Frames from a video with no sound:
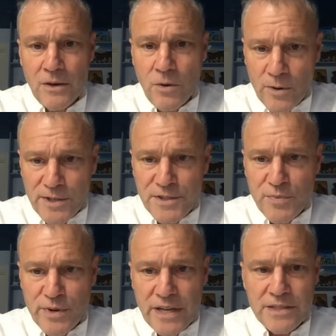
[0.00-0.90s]
Horace
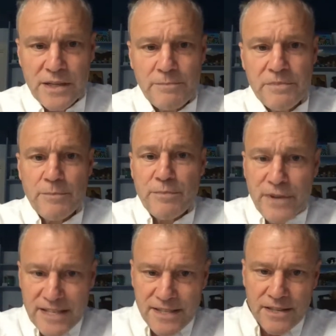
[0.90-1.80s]
brings up the
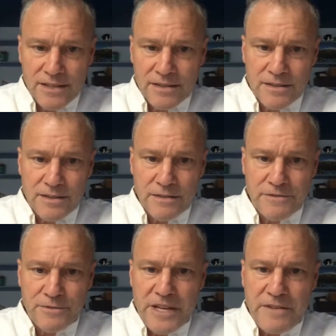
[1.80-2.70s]
precedents of
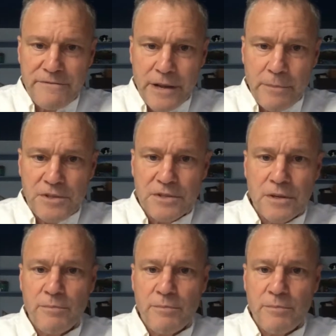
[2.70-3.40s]
3 famous